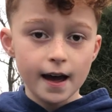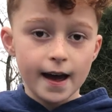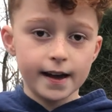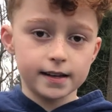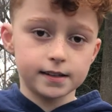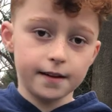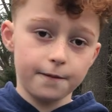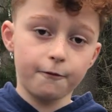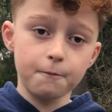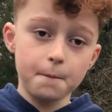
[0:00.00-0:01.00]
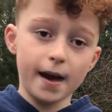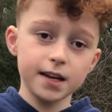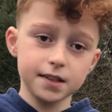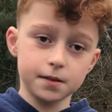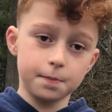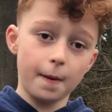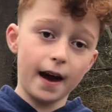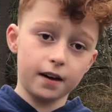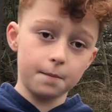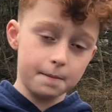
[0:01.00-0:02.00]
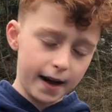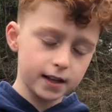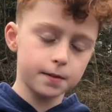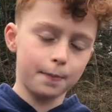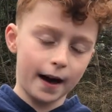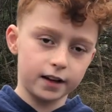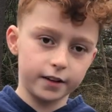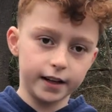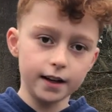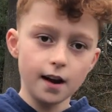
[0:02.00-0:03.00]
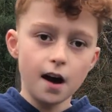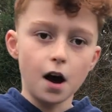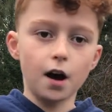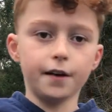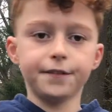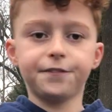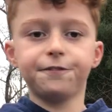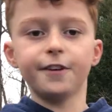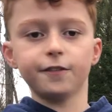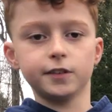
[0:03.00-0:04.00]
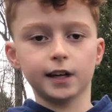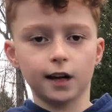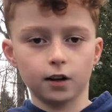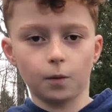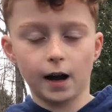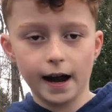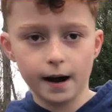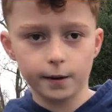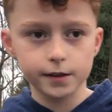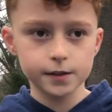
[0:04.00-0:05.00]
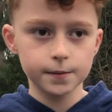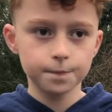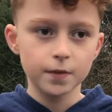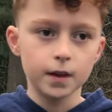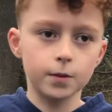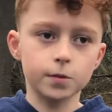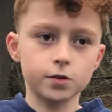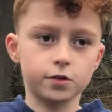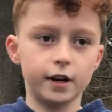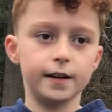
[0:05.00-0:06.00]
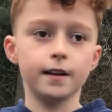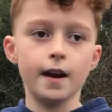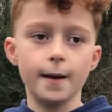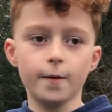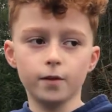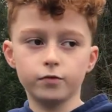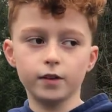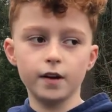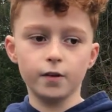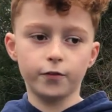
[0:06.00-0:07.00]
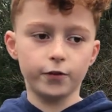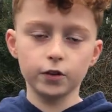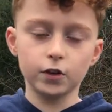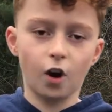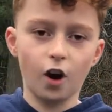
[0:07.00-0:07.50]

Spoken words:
has a max battery of 50 kilowatt hours. This is great. It would fill the